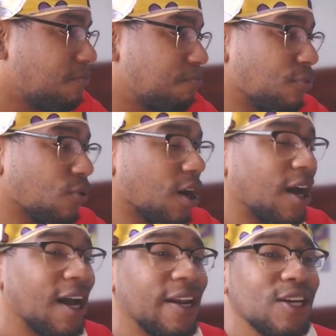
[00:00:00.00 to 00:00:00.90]

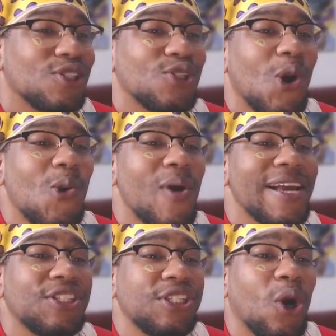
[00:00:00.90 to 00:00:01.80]
Bruh, there's no way
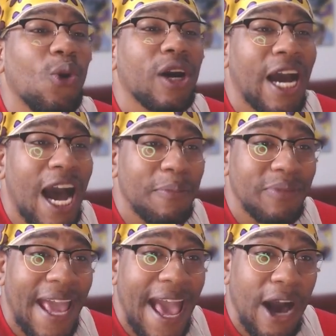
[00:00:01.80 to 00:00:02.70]
she gonna calm
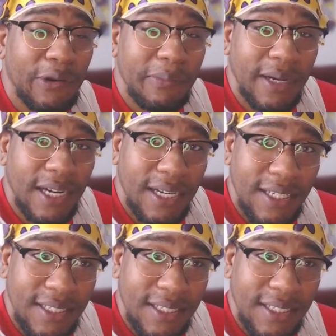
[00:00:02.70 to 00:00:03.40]
down, bruh.